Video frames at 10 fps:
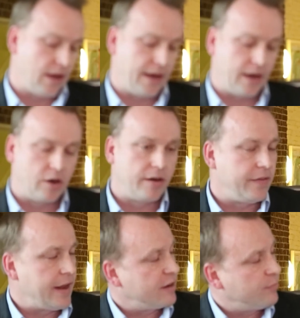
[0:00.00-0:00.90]

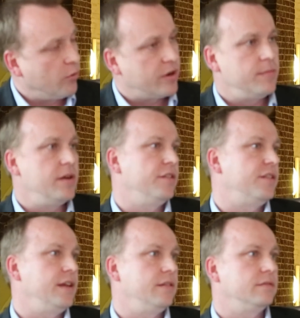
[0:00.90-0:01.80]
including the export
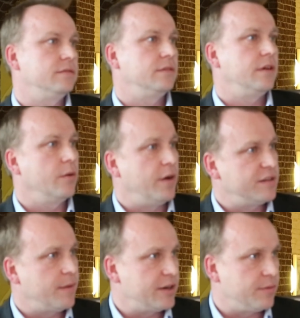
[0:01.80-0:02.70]
community, the
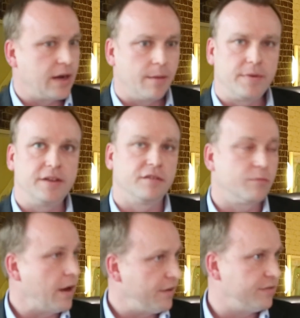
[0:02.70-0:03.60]
waste management companies,
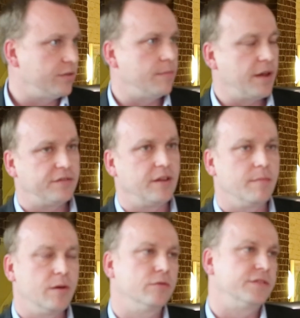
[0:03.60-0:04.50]
as well as the domestic
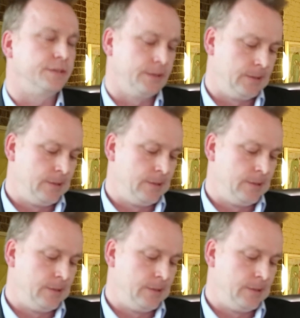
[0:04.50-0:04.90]
mills.